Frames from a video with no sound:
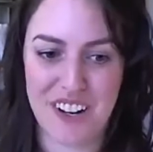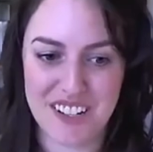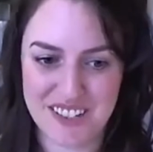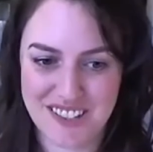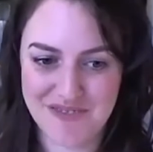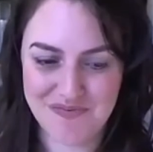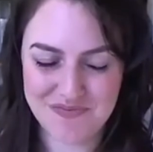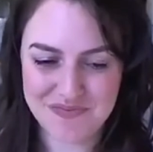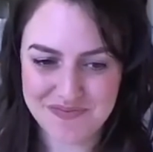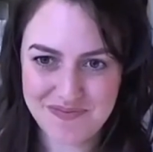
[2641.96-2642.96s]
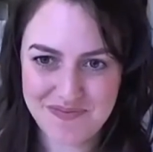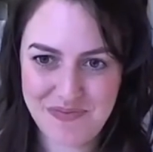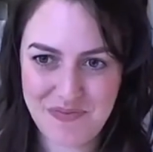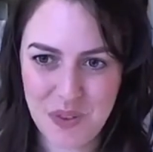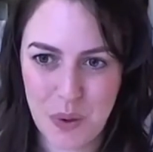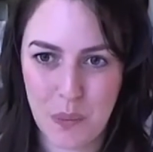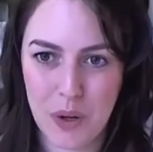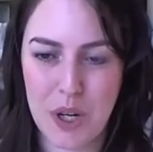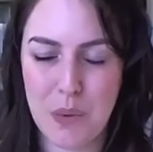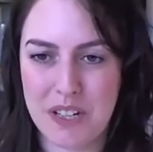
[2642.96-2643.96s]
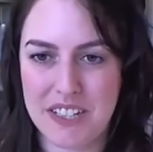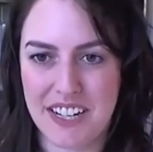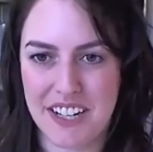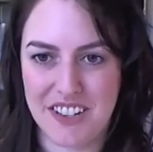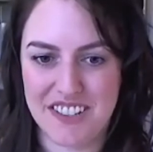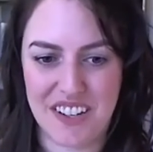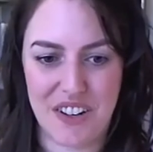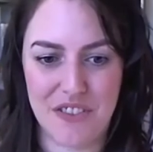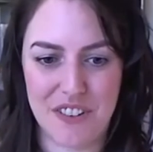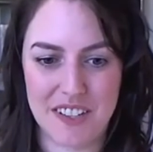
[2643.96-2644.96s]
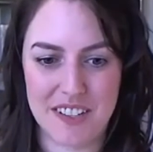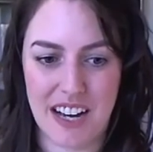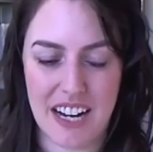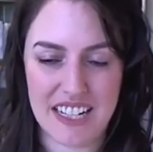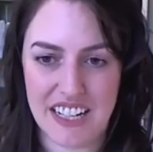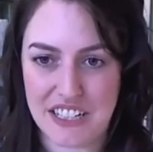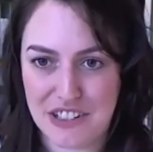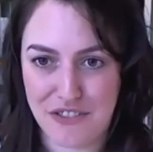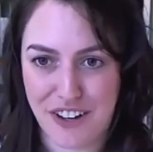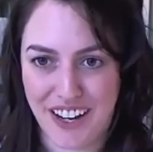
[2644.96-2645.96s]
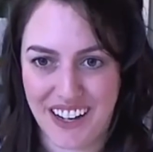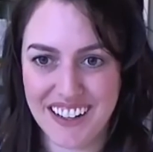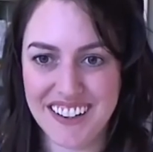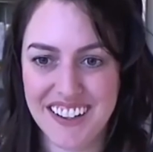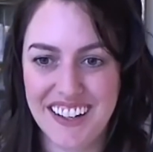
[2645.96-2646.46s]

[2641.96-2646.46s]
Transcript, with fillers: as where you want to take yourself, it's identify it.